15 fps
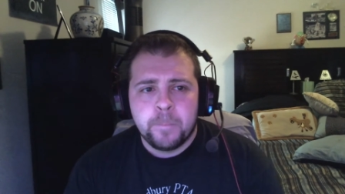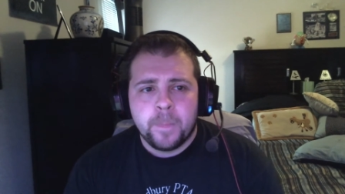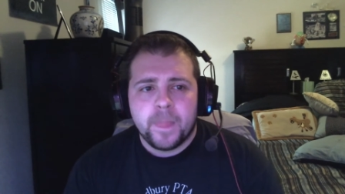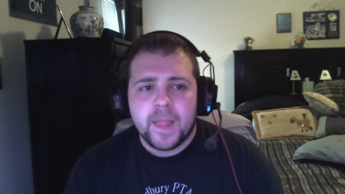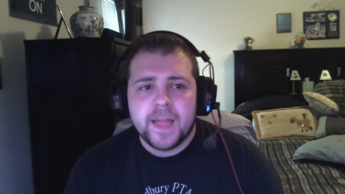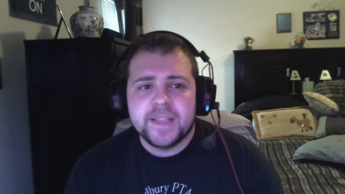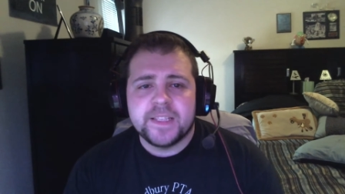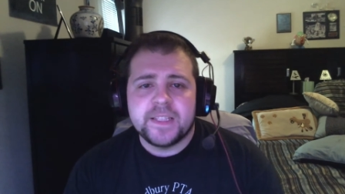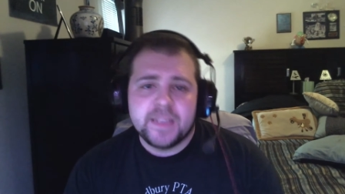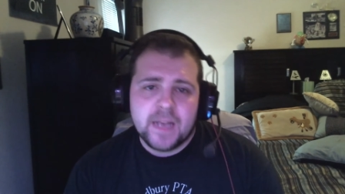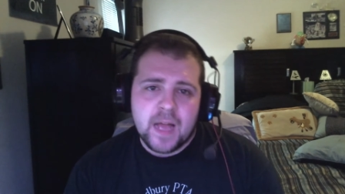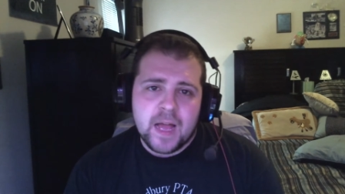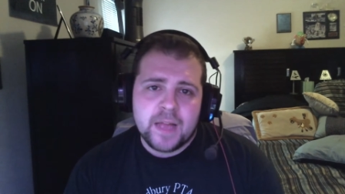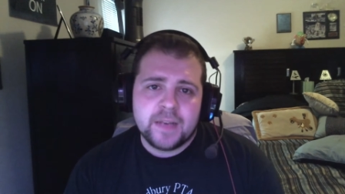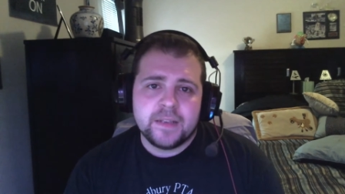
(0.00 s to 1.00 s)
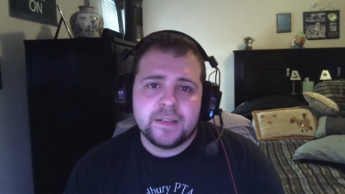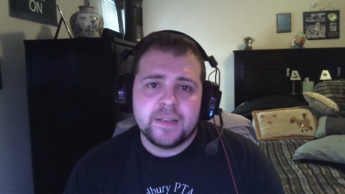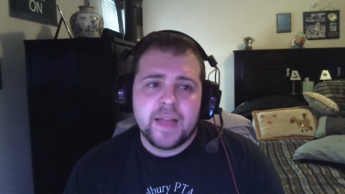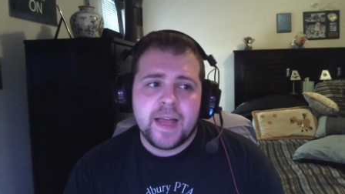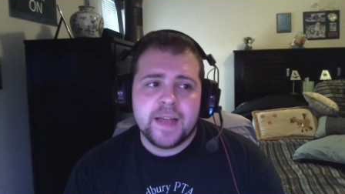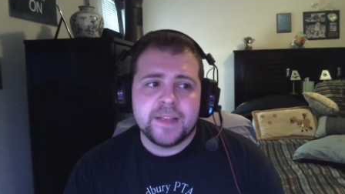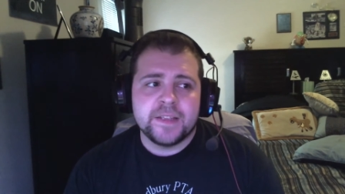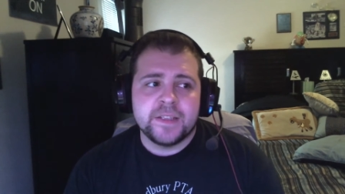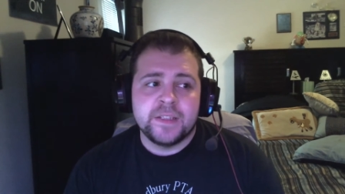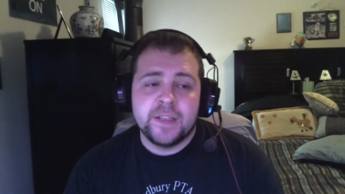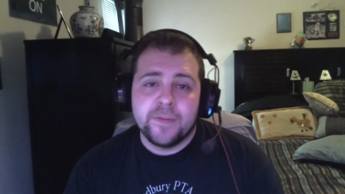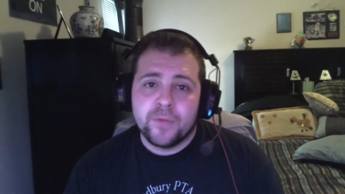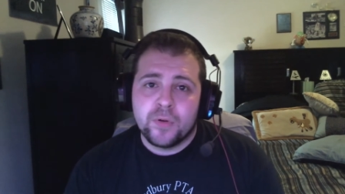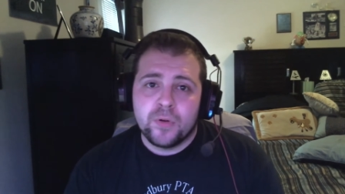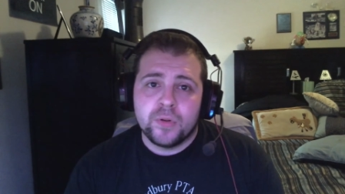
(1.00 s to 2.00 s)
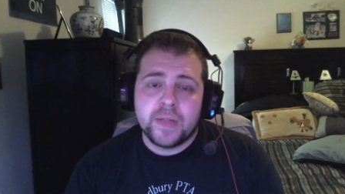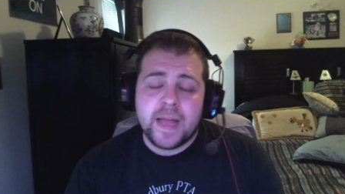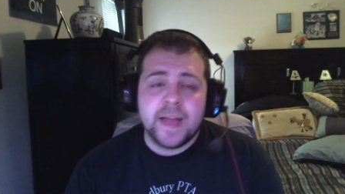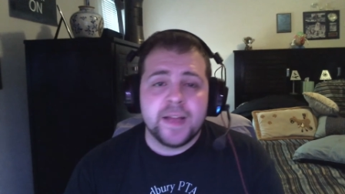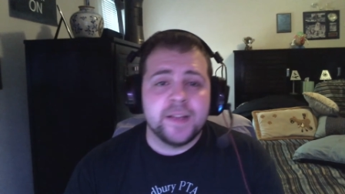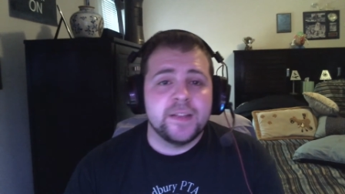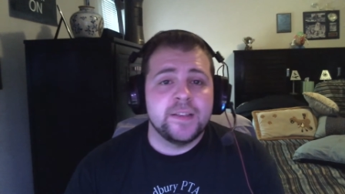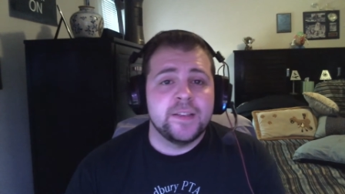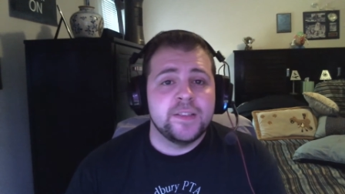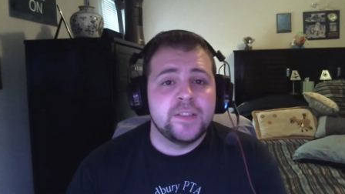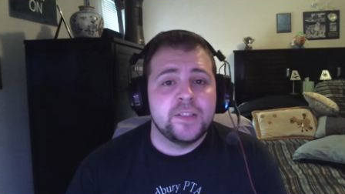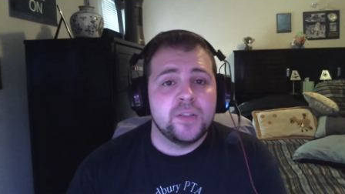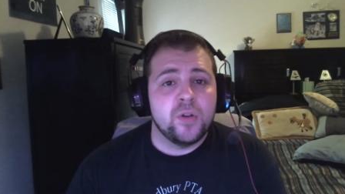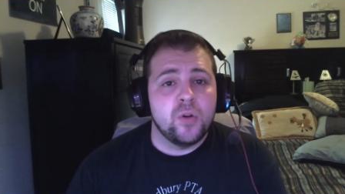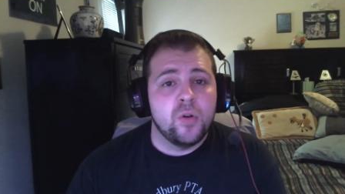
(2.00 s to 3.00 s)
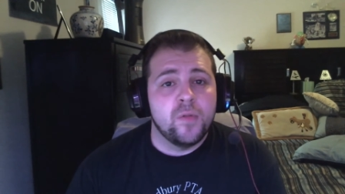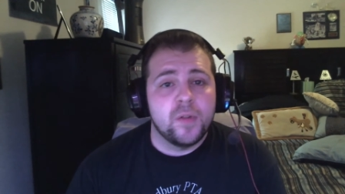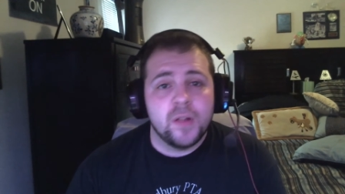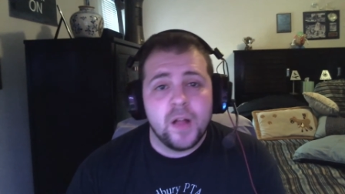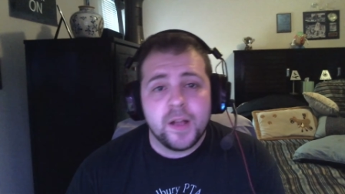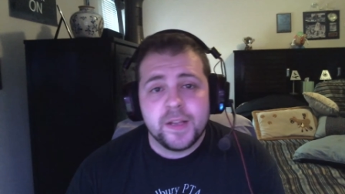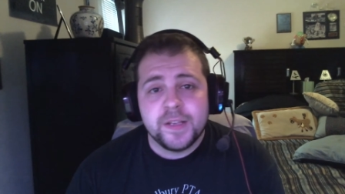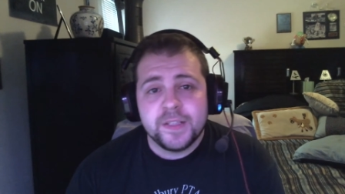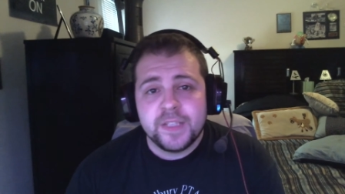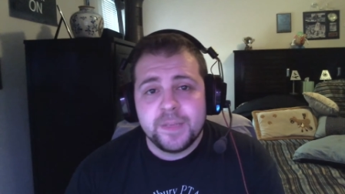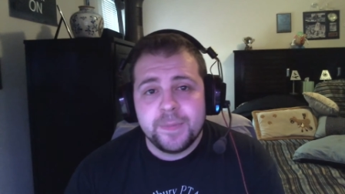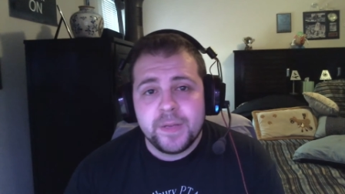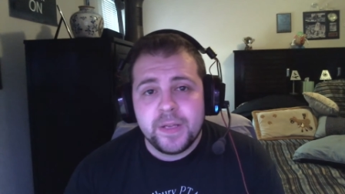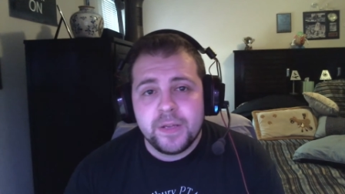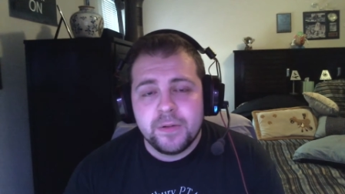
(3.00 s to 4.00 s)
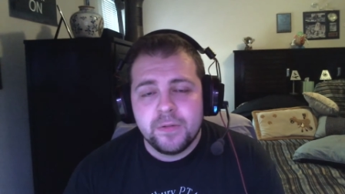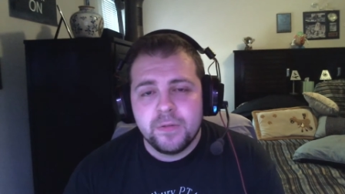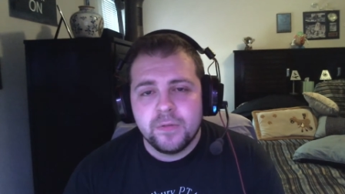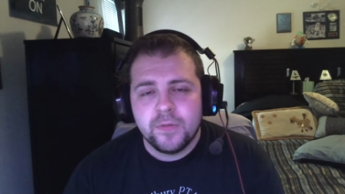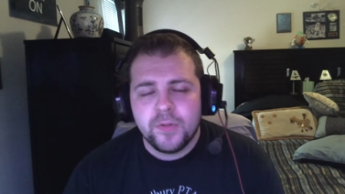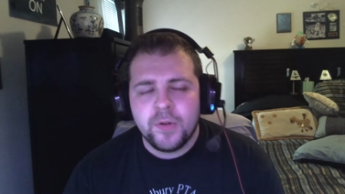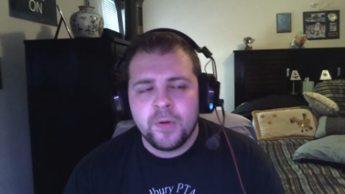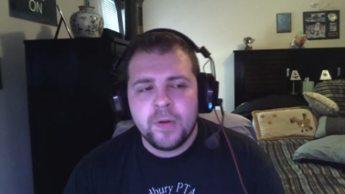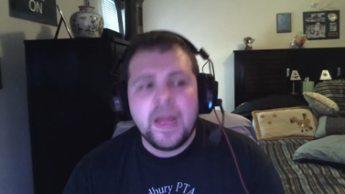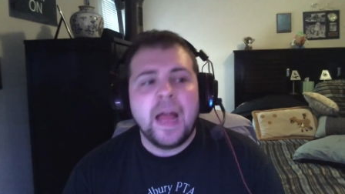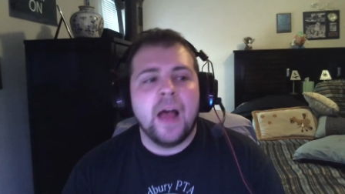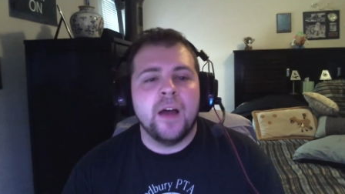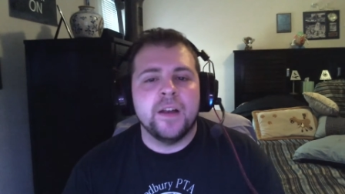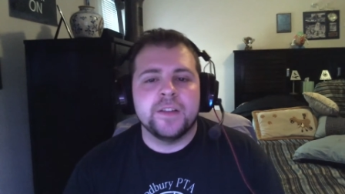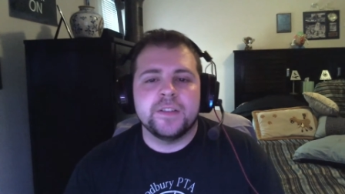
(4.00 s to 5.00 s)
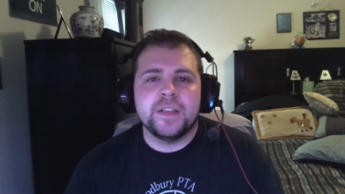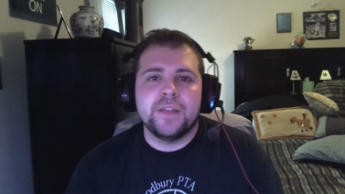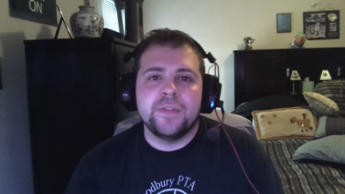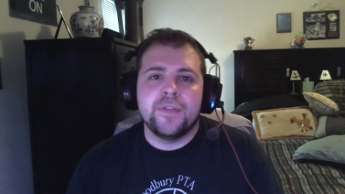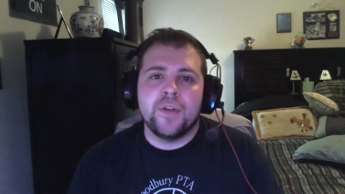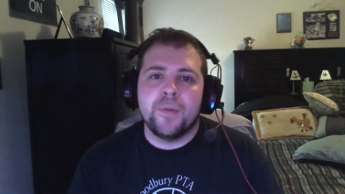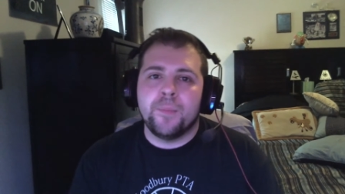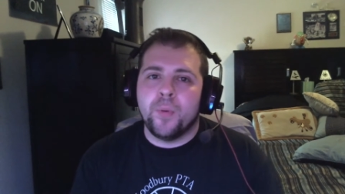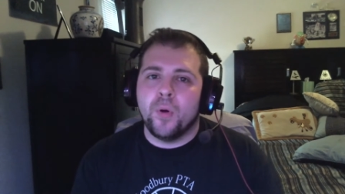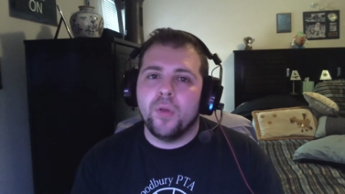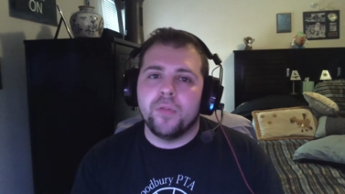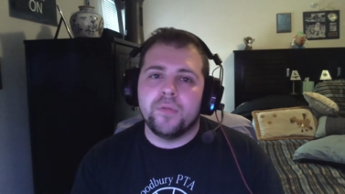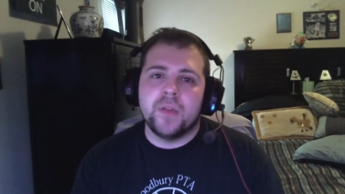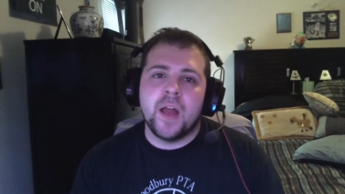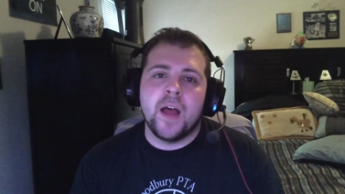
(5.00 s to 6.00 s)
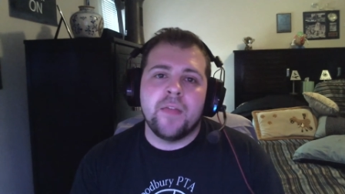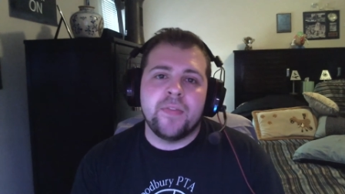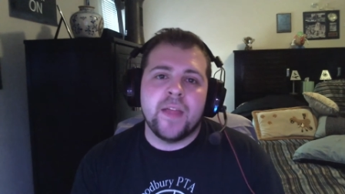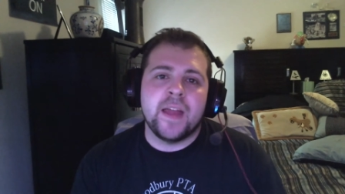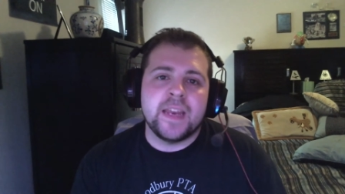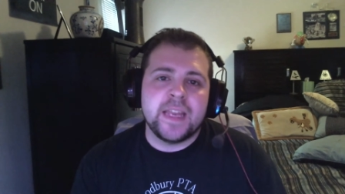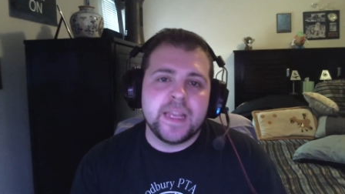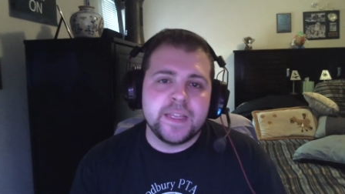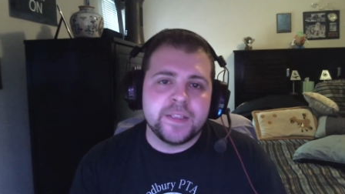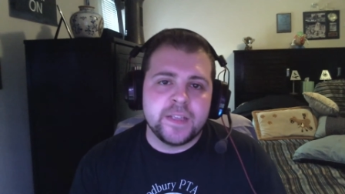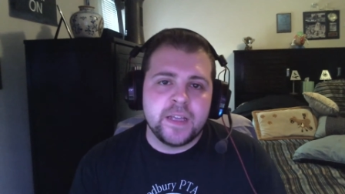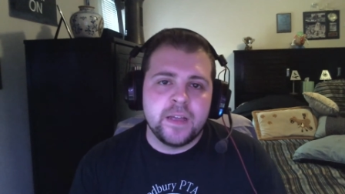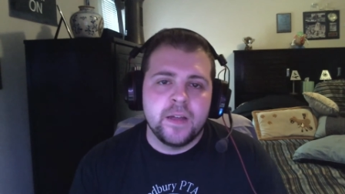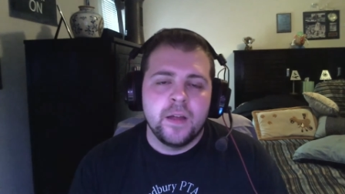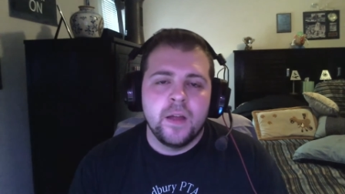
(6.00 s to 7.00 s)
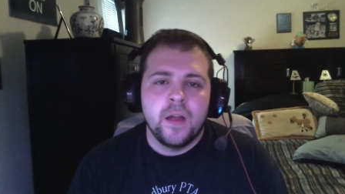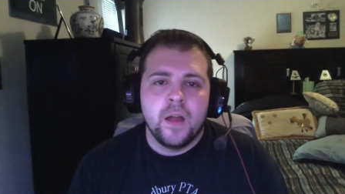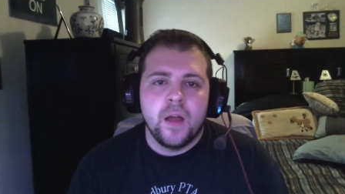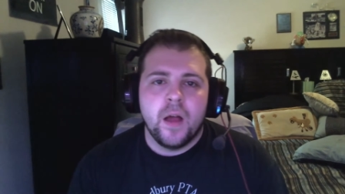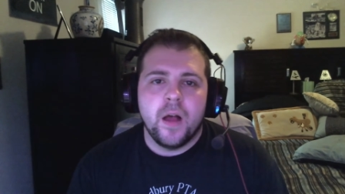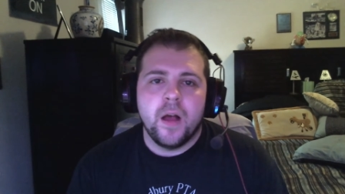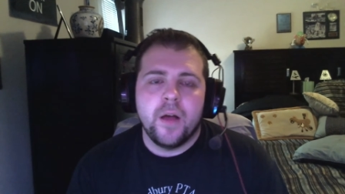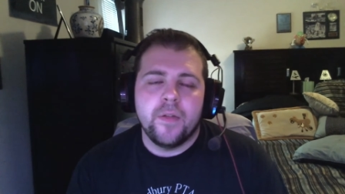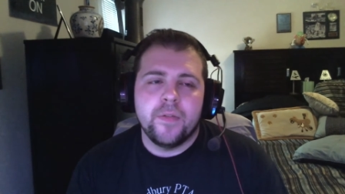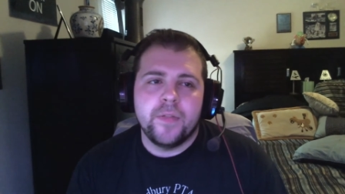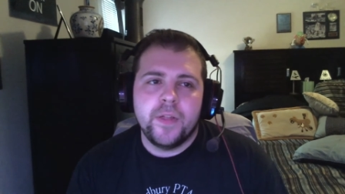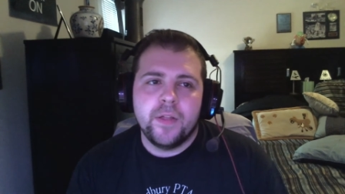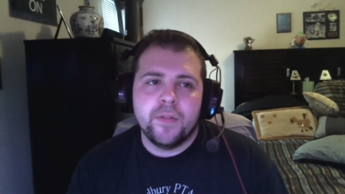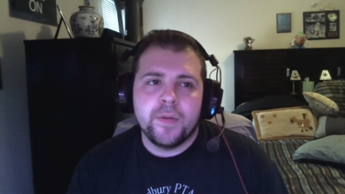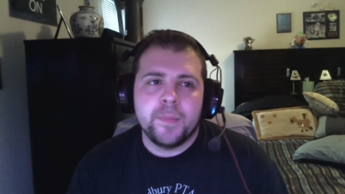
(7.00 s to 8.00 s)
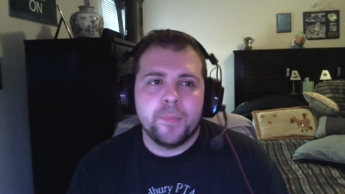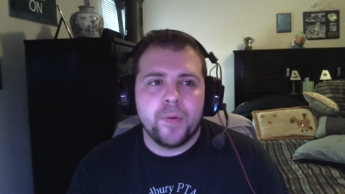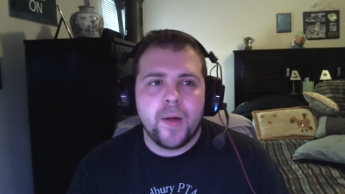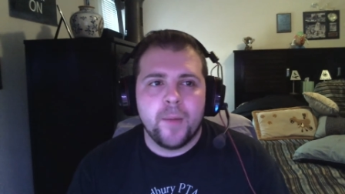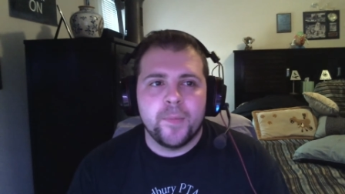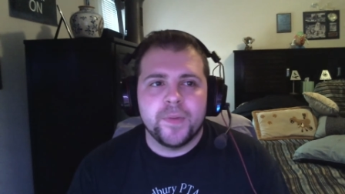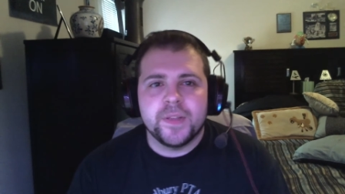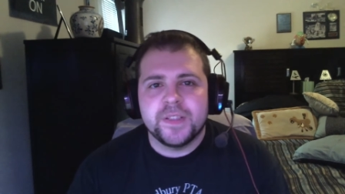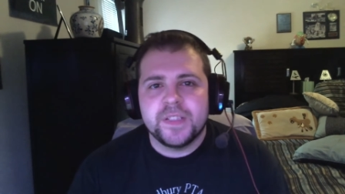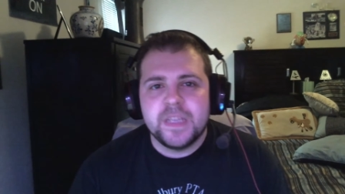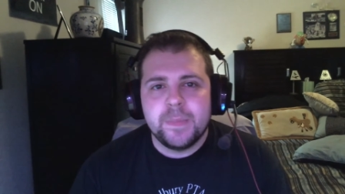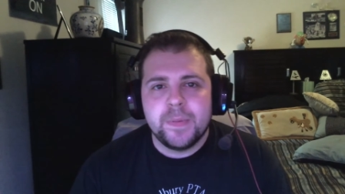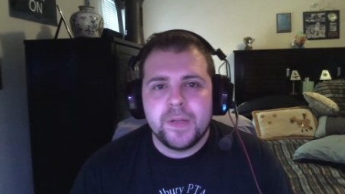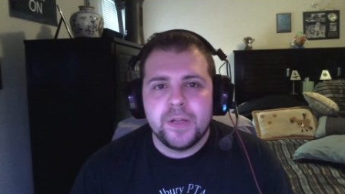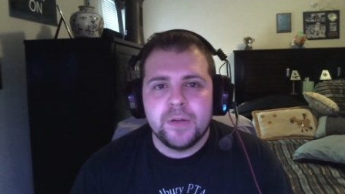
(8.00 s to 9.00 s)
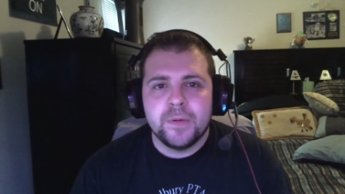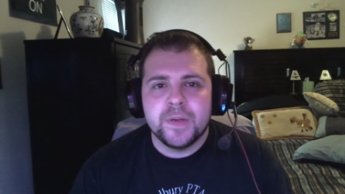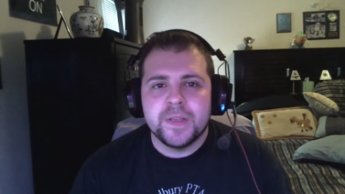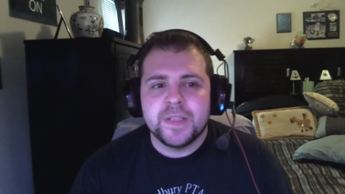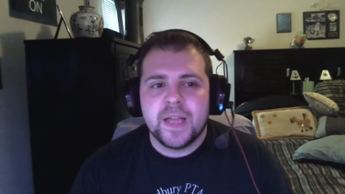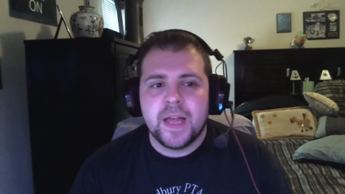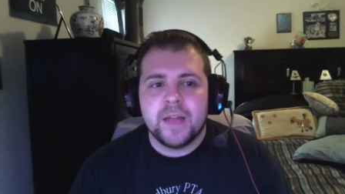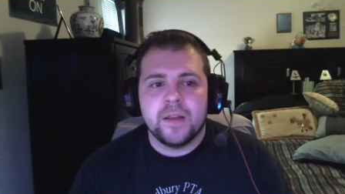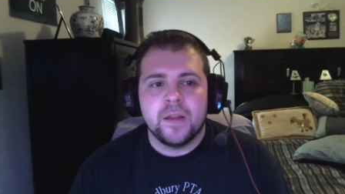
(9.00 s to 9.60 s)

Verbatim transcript: it's not as difficult as overclocking a CPU. They're, honestly, they're both not that easy. Uh, the only problem with the CPU is that